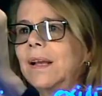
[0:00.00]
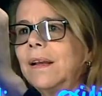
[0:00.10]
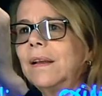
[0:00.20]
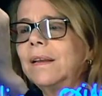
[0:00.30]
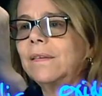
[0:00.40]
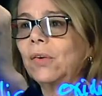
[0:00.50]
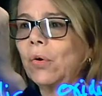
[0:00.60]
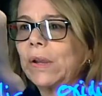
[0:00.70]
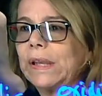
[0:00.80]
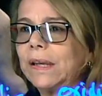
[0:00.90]

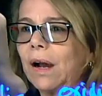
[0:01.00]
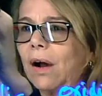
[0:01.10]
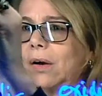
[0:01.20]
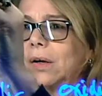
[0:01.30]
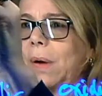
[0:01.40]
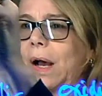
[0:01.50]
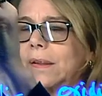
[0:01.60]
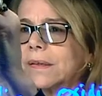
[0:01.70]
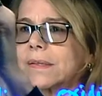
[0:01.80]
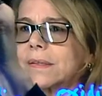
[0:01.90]
So in our
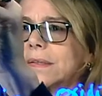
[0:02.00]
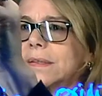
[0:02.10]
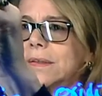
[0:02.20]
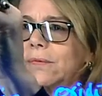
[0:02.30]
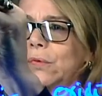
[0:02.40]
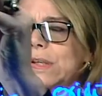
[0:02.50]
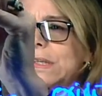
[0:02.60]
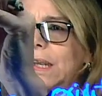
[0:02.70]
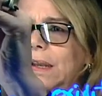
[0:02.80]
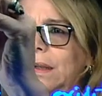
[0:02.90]
bodies, if we
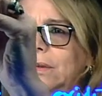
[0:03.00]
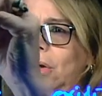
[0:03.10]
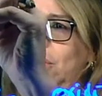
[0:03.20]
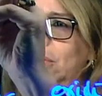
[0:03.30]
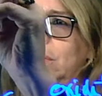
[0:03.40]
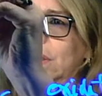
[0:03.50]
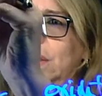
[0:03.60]
take alcohol, and